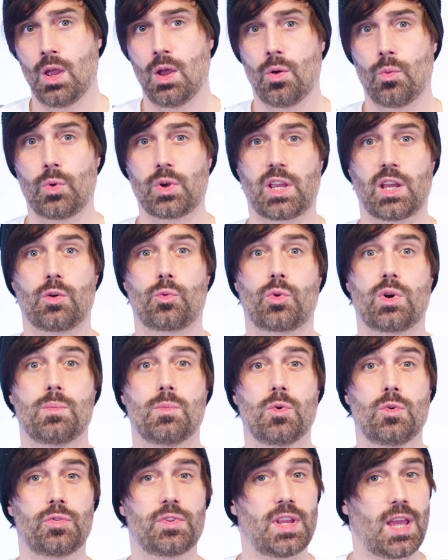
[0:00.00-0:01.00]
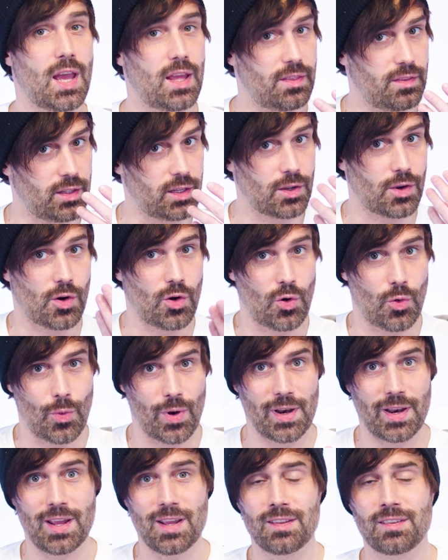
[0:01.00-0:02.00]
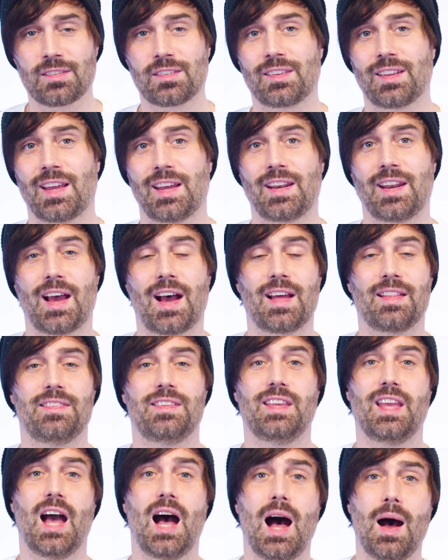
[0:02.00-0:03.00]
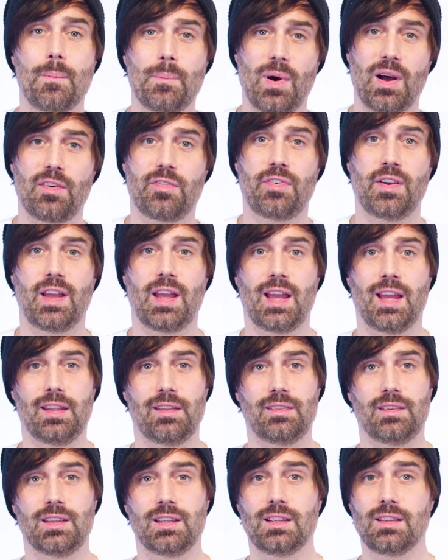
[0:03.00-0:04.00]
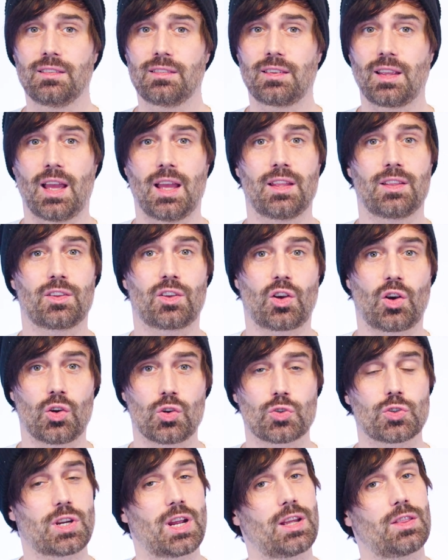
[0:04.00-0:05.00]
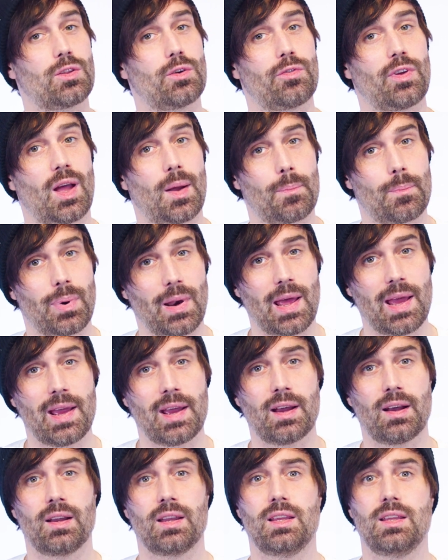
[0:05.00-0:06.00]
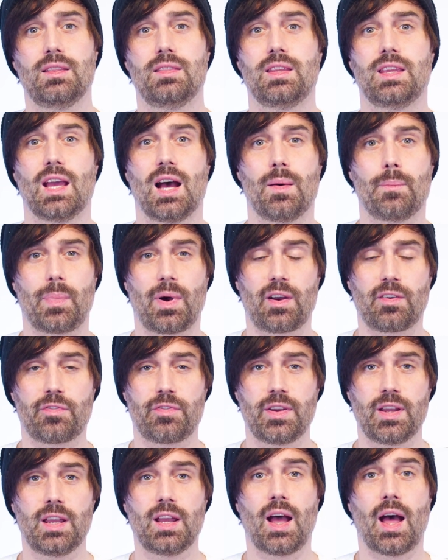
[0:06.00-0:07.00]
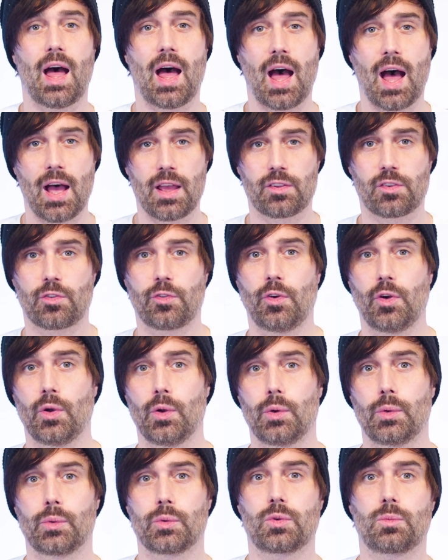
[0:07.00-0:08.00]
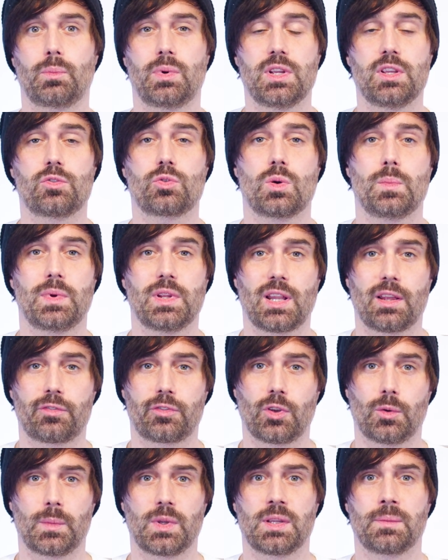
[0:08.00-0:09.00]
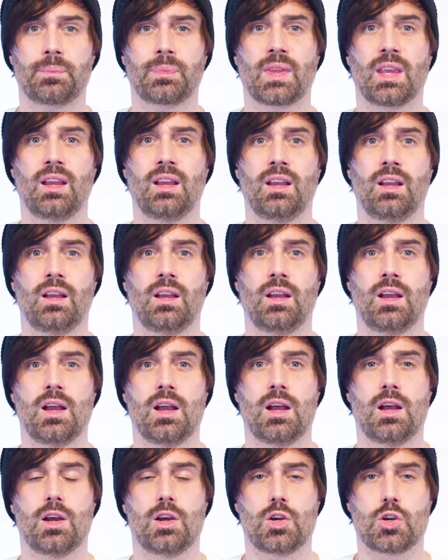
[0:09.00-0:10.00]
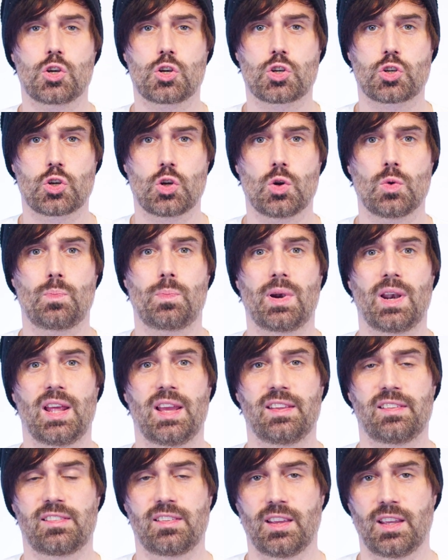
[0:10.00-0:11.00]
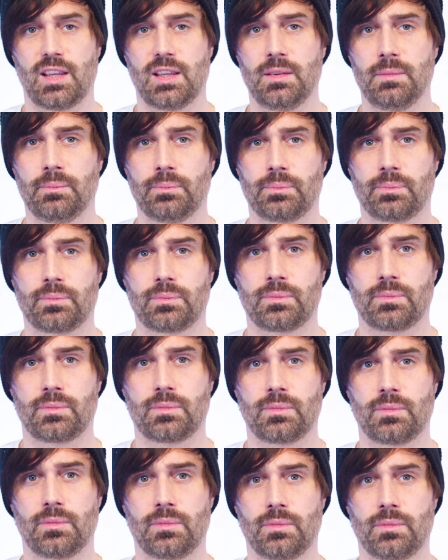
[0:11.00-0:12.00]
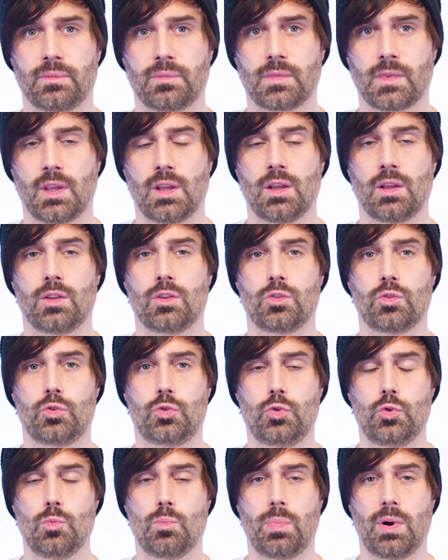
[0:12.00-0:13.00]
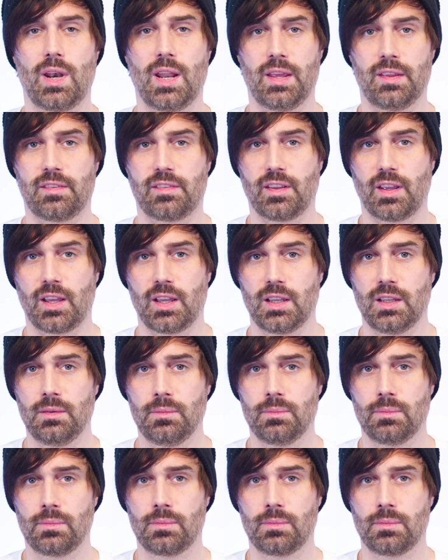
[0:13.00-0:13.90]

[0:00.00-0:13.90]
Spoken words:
we can remove the ending ons and add the imparfait endings and conjugate the verb plaire in the imparfait as follows. Please repeat after me. Je plaisais, tu plaisais,